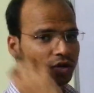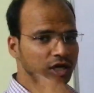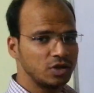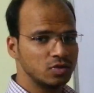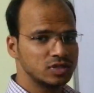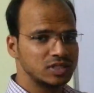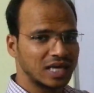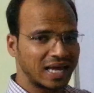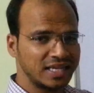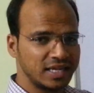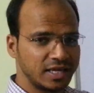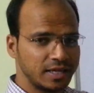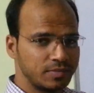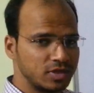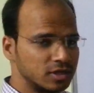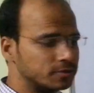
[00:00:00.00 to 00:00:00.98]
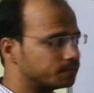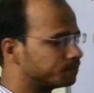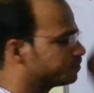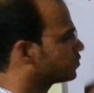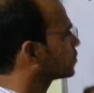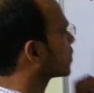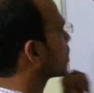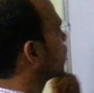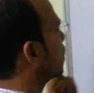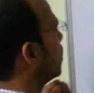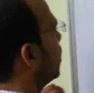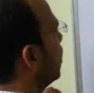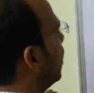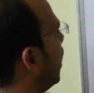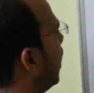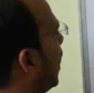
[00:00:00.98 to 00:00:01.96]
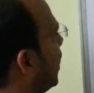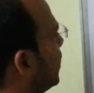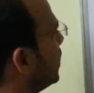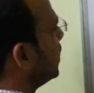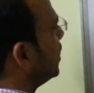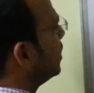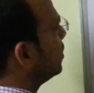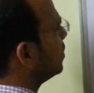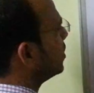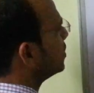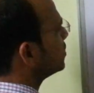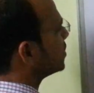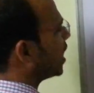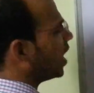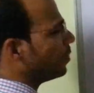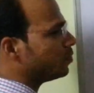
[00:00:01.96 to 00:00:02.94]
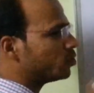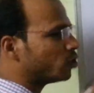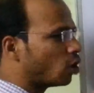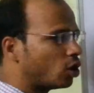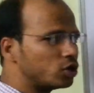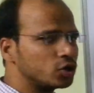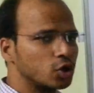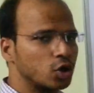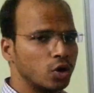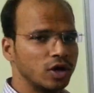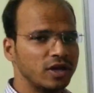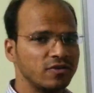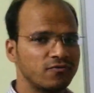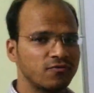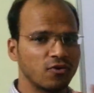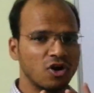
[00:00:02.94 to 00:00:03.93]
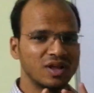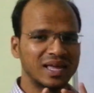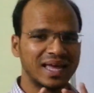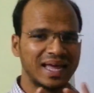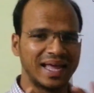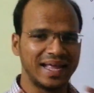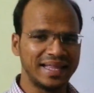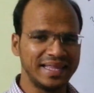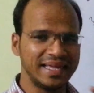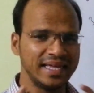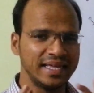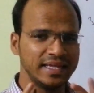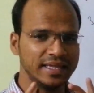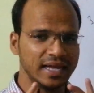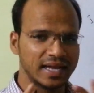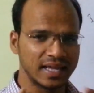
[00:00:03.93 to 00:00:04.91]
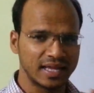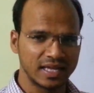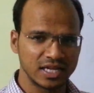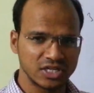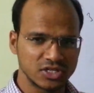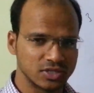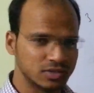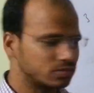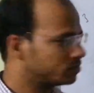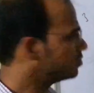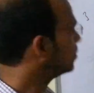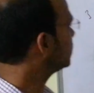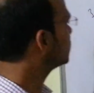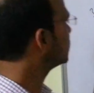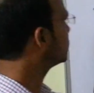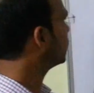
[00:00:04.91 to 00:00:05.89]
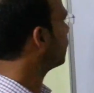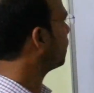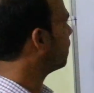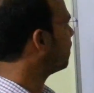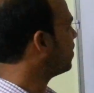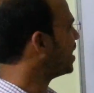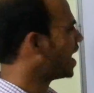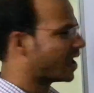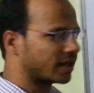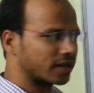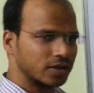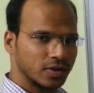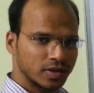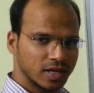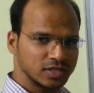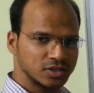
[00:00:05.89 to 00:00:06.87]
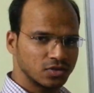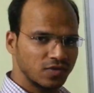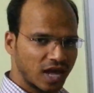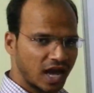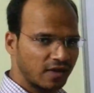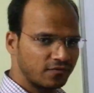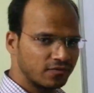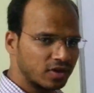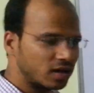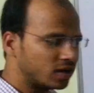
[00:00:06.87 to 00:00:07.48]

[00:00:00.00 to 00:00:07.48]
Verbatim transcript: can use any name here. And in this I'm not going for any declaration. It's blank. Okay, so we have